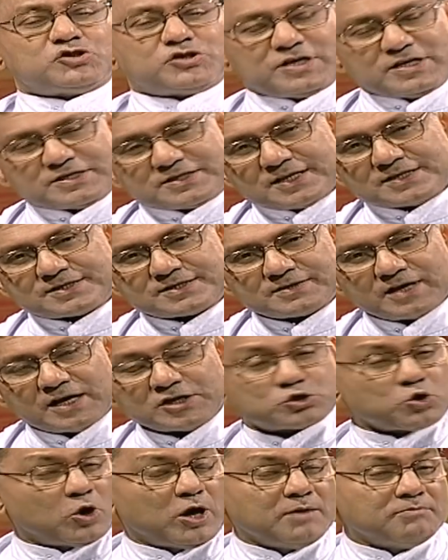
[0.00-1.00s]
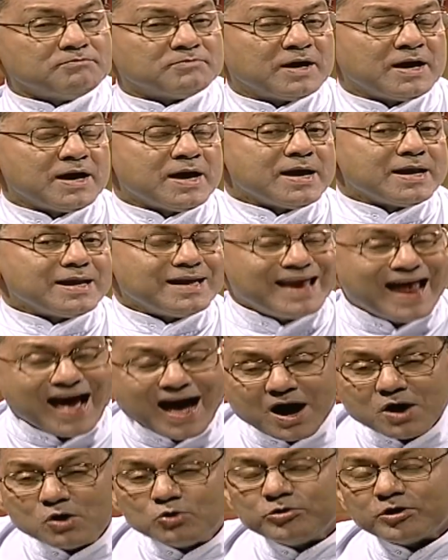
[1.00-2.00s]
Jesus. I told him,
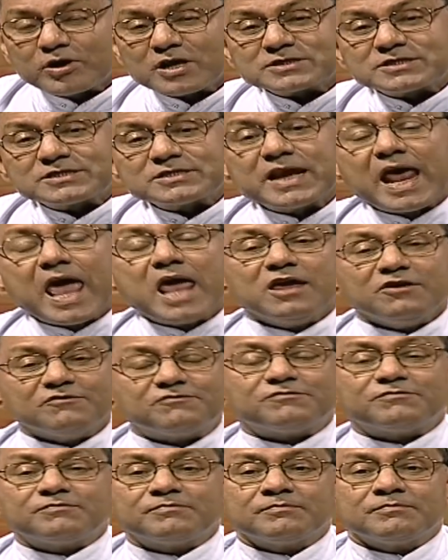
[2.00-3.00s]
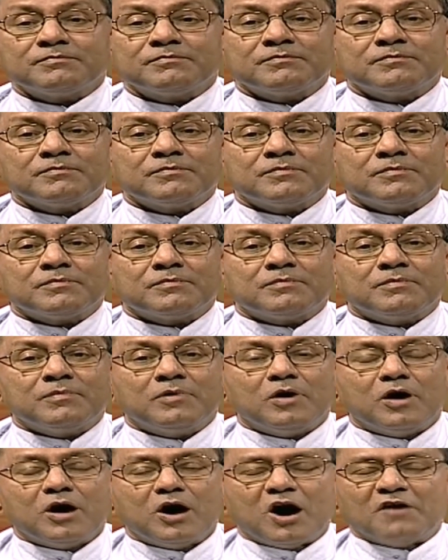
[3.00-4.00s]
now you're a slave
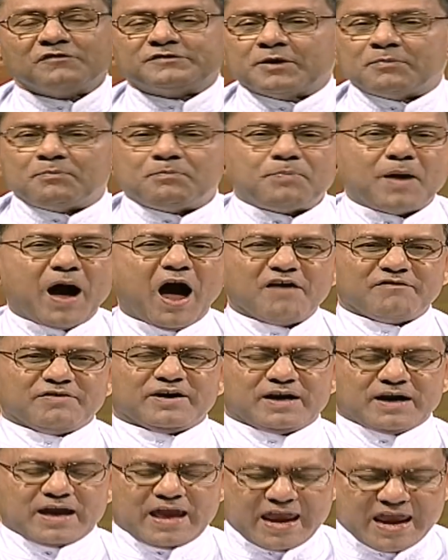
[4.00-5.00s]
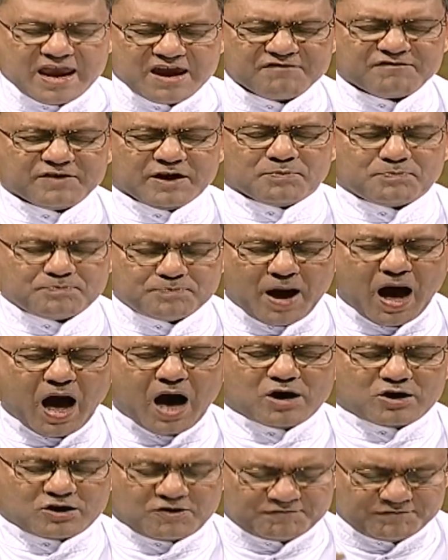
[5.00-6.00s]
of the power, evil
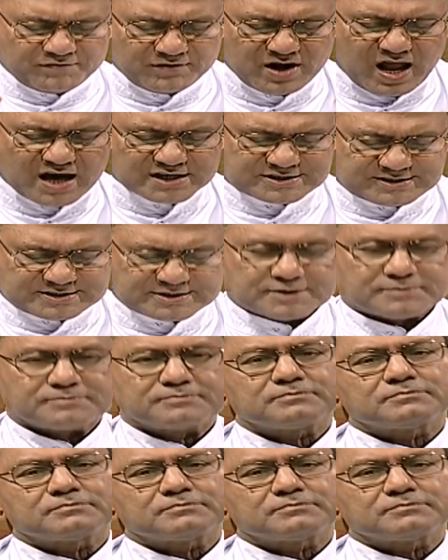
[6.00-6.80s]
power of lust.